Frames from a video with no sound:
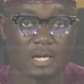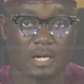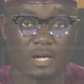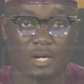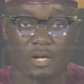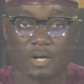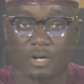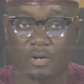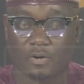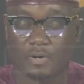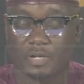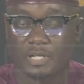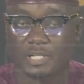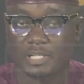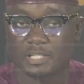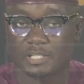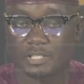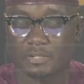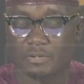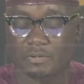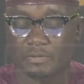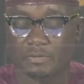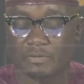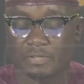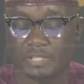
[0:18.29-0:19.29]
are currently
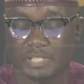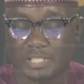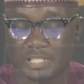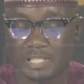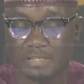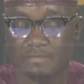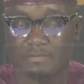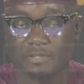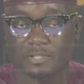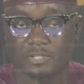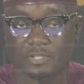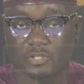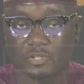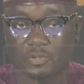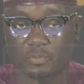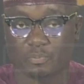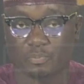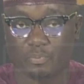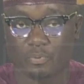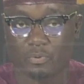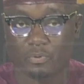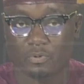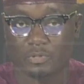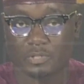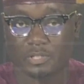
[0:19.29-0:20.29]
receiving
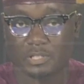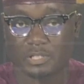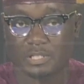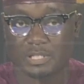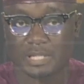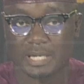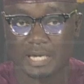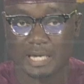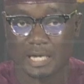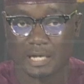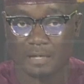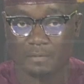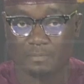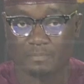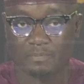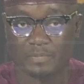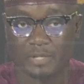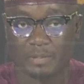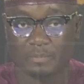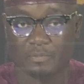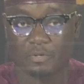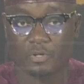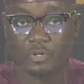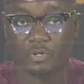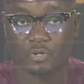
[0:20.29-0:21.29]
support to help
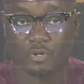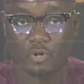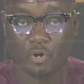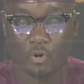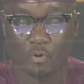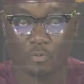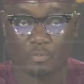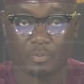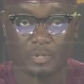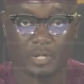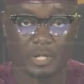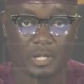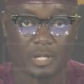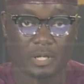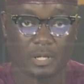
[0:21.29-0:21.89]
them cope